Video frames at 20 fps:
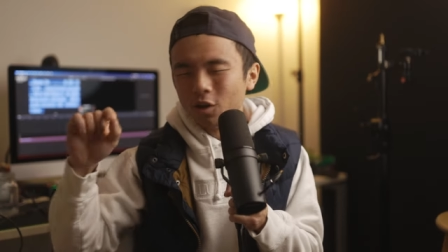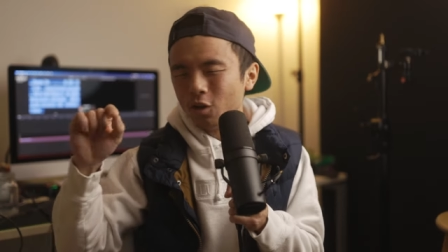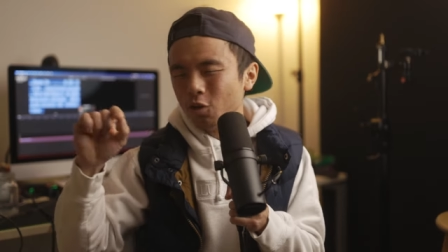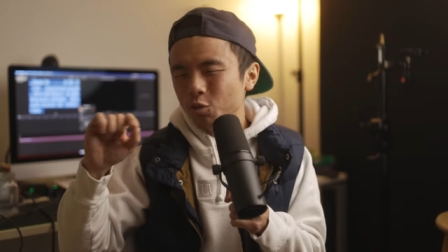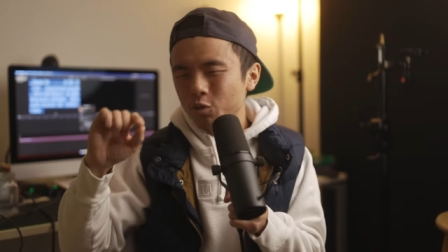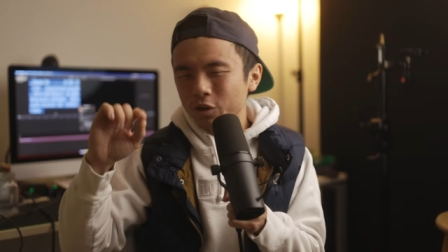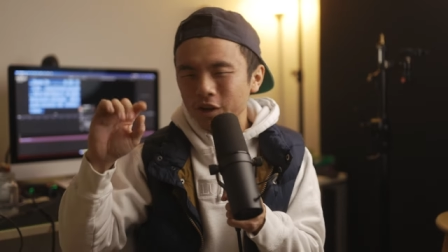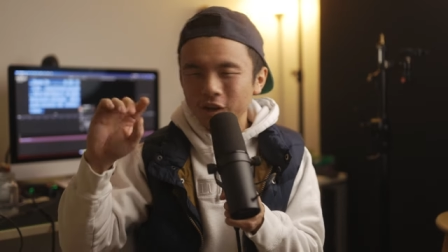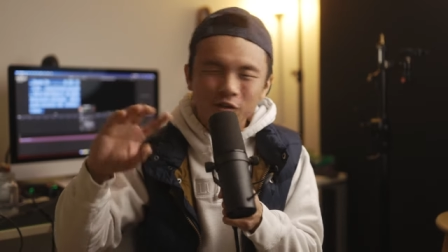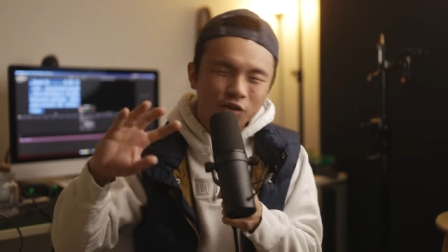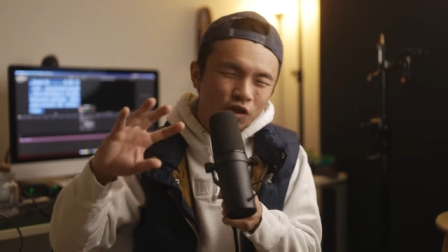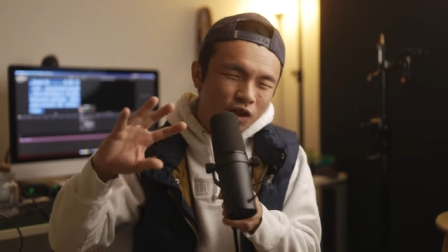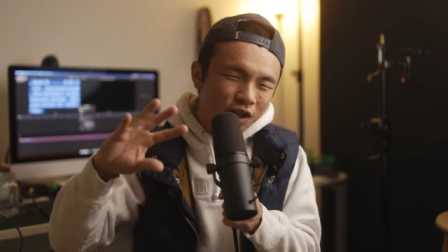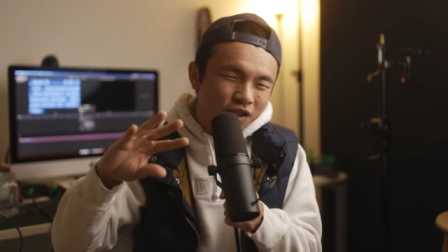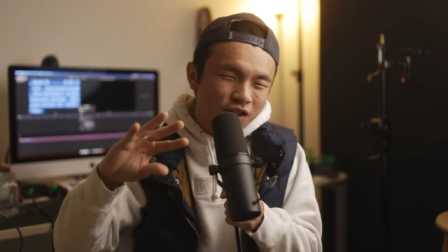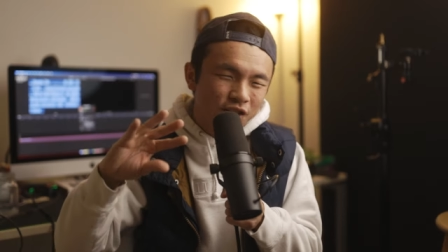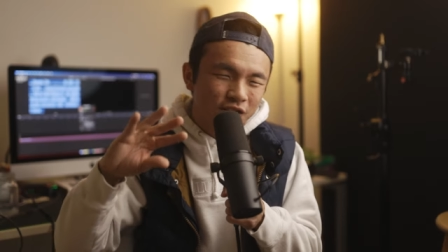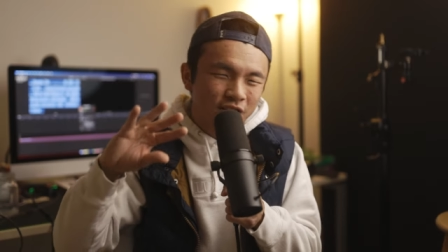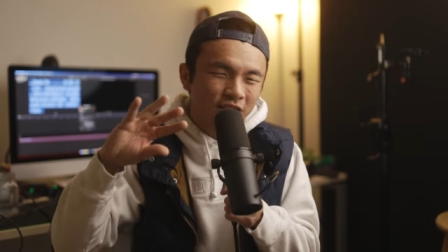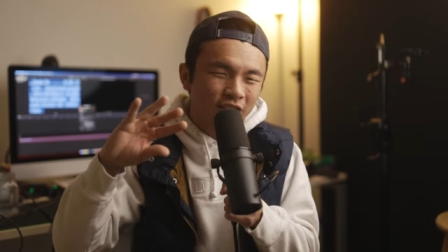oh, can you change
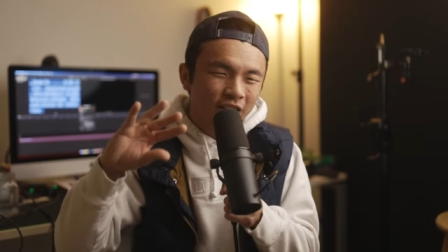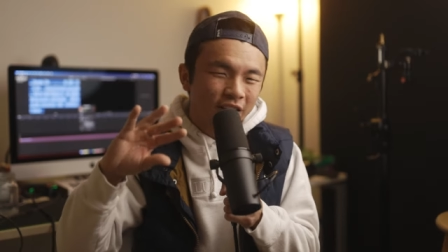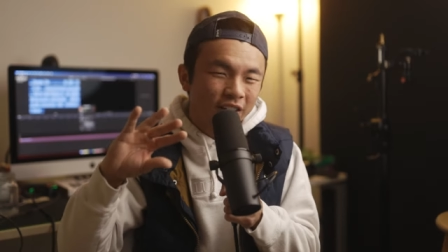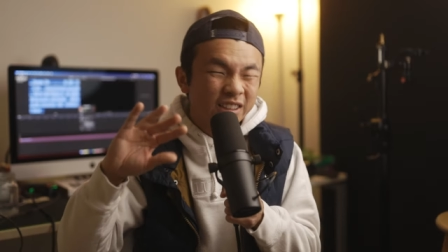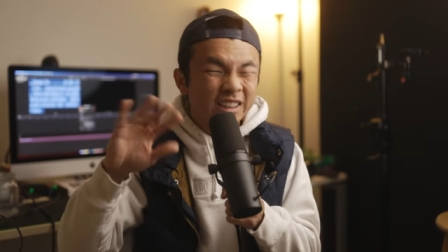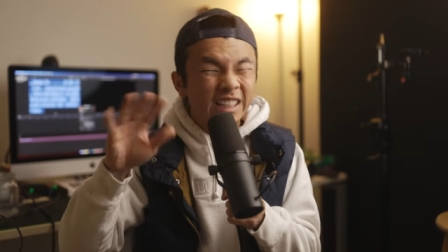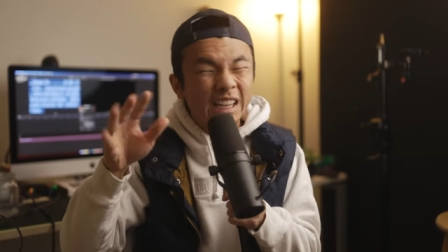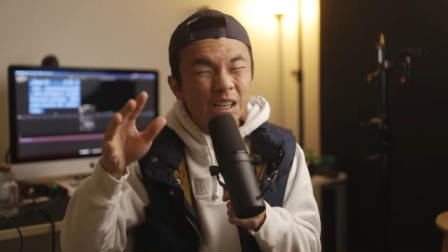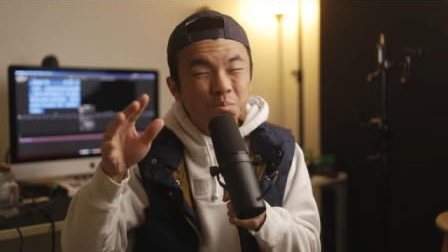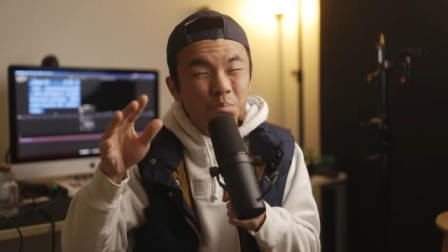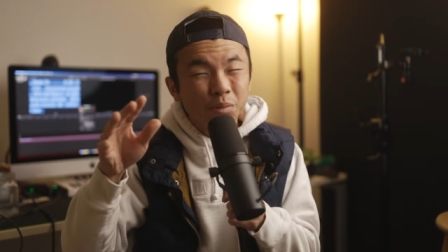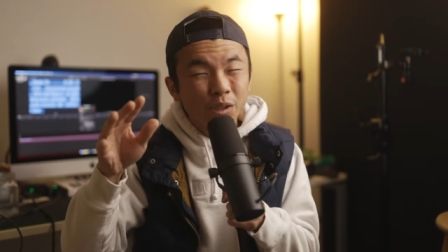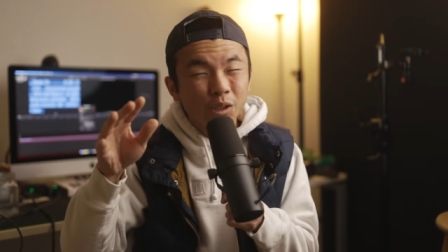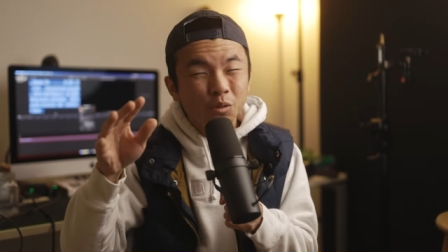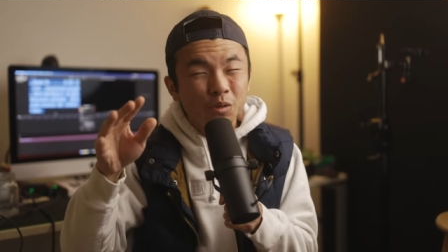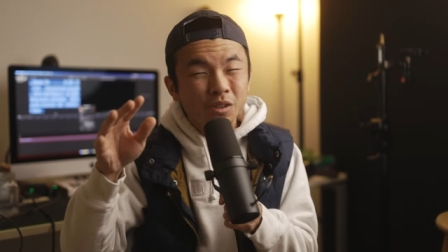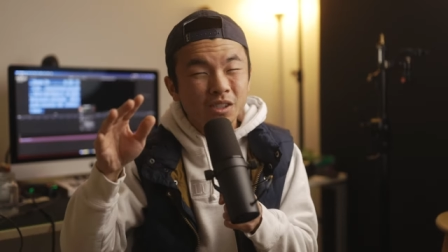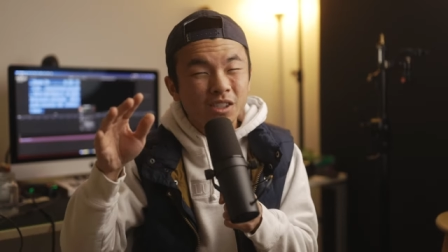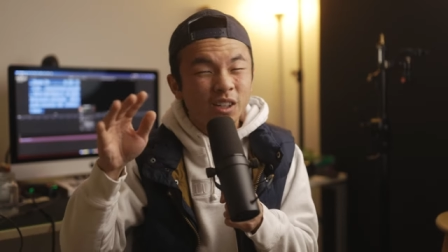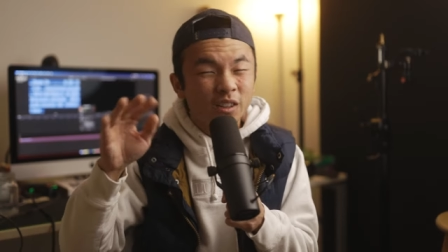it to like light blue
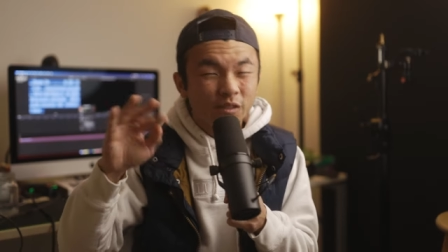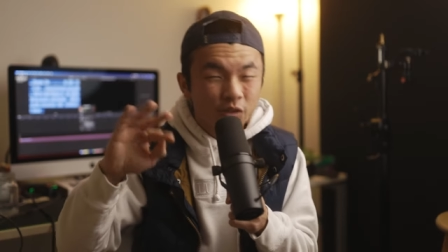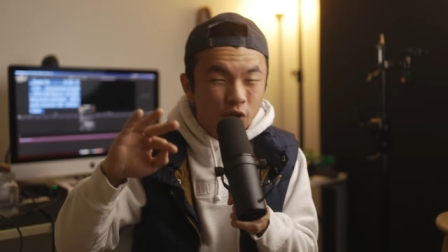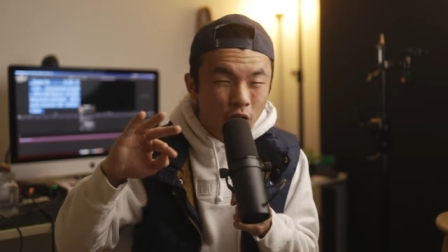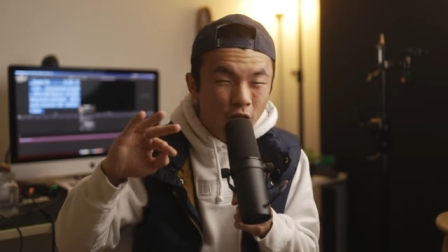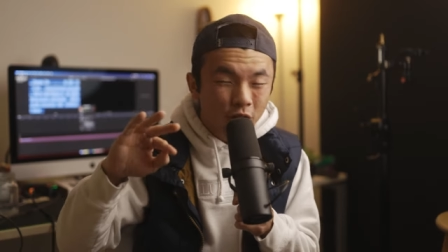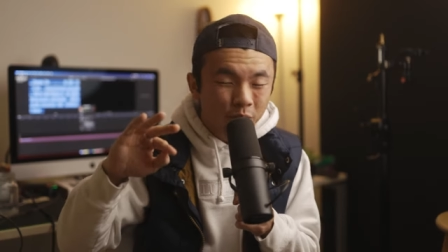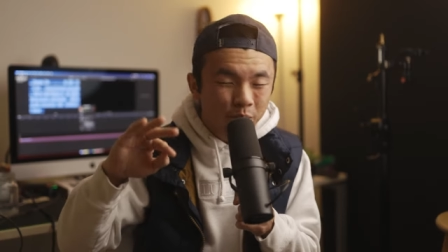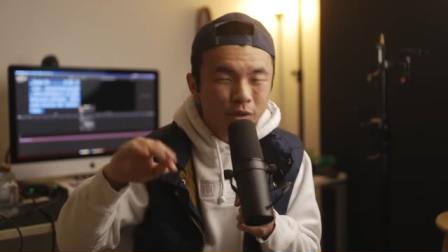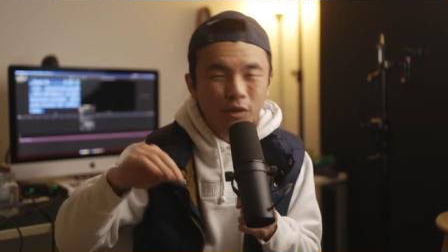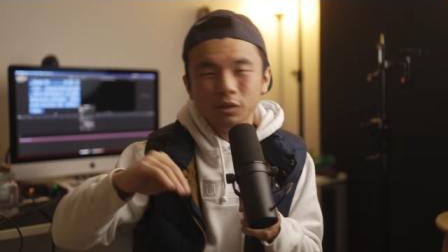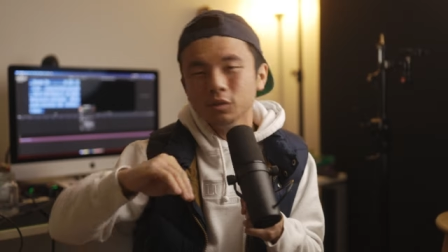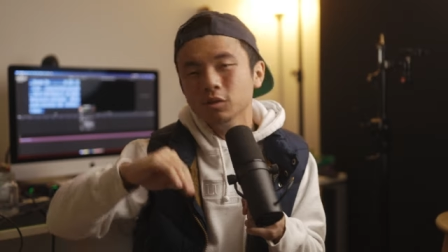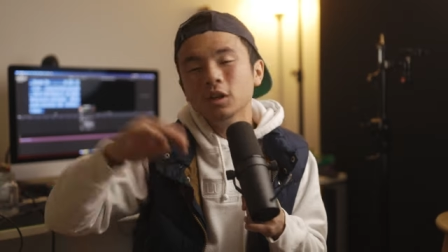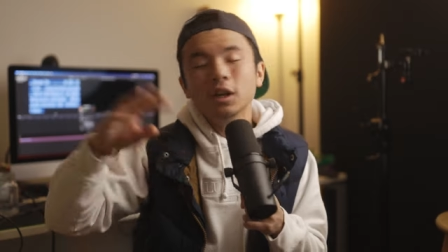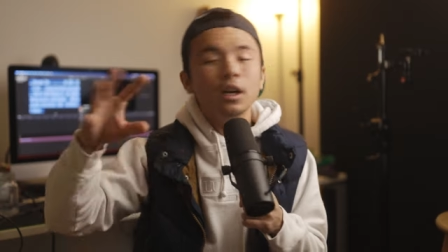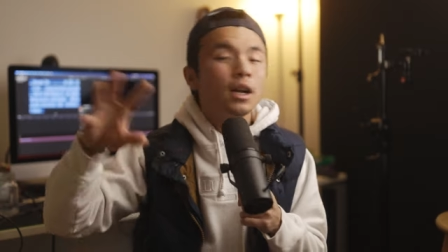instead of dark blue?